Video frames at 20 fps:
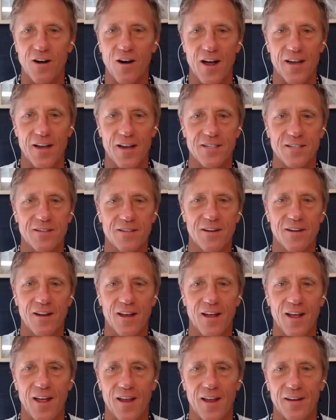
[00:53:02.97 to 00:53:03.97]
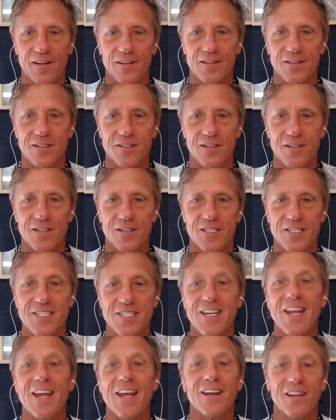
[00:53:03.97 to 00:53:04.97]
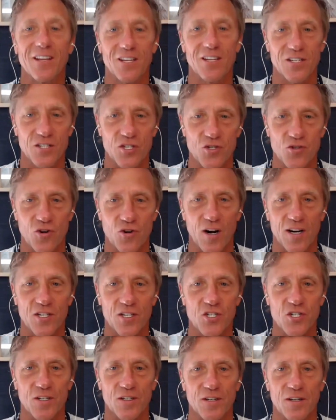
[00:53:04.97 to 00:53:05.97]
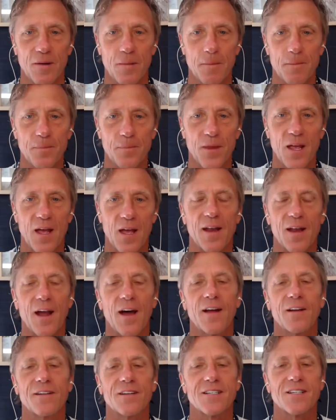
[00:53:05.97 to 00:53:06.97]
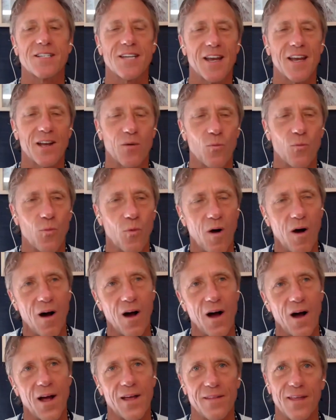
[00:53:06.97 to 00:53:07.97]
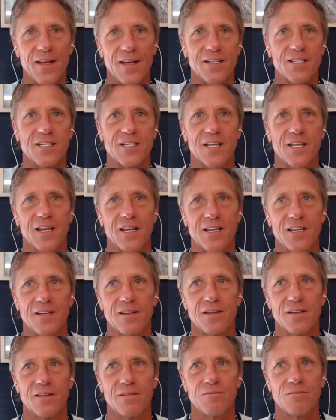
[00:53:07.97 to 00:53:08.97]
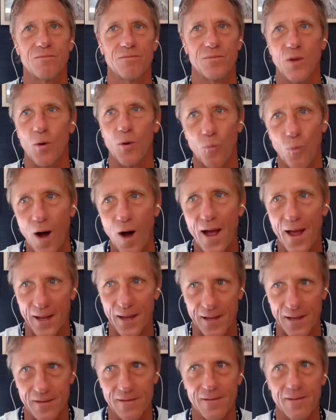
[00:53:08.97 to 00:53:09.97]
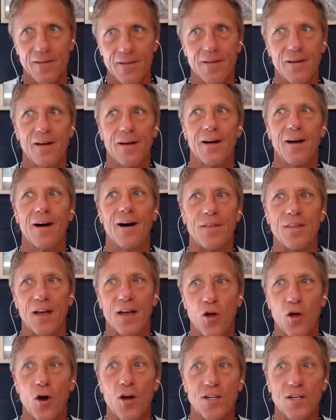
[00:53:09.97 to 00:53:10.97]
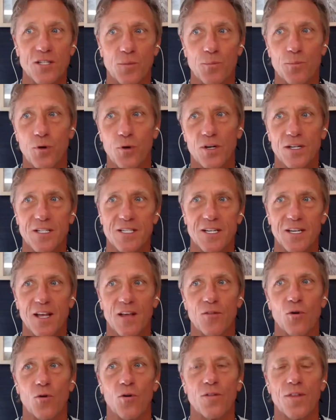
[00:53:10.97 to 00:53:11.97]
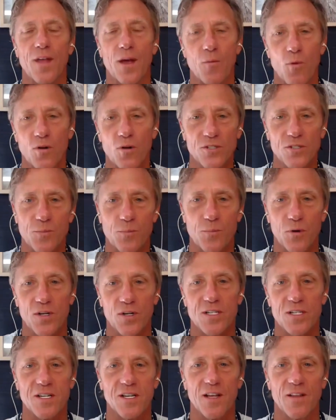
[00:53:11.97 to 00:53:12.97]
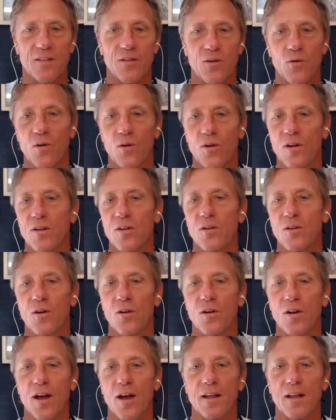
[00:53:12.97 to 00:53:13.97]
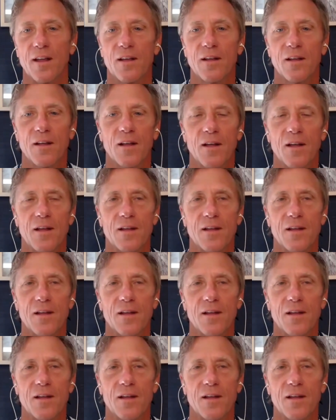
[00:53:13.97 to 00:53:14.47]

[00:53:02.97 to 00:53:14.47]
to site and seeing construction and understanding why that's the the way that they're going to put it together or they want to put it together or you know like